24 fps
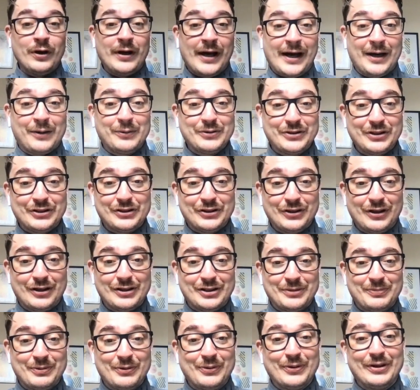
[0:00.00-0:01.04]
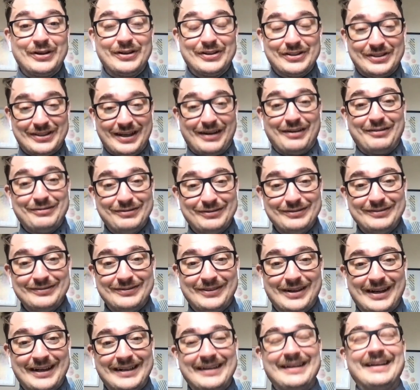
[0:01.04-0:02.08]
you're an acquisition entrepreneur yourself,
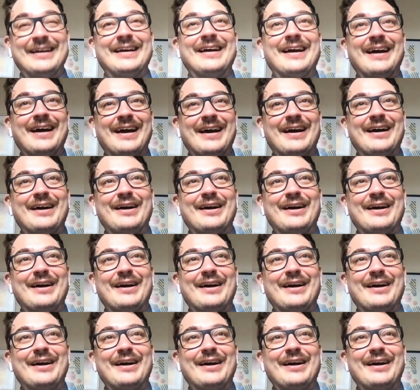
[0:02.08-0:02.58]
right?